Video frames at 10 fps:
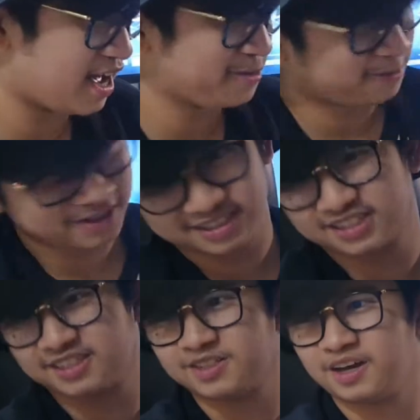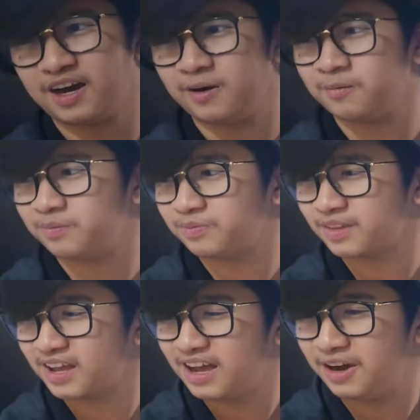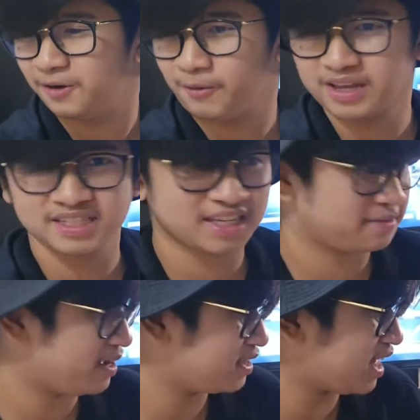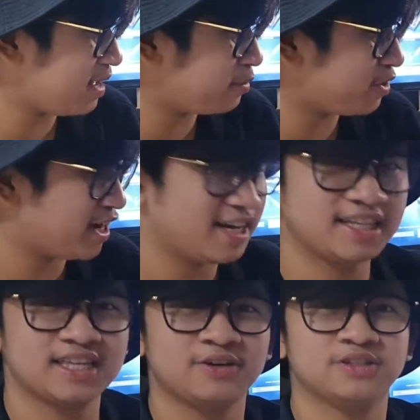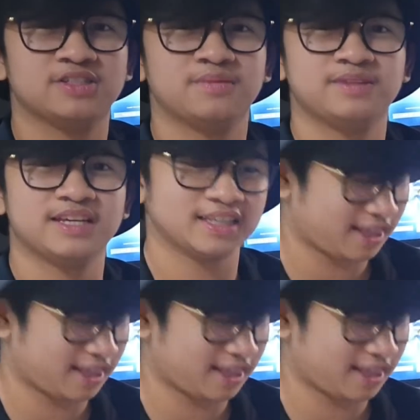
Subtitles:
I was wasting my time or anything on something that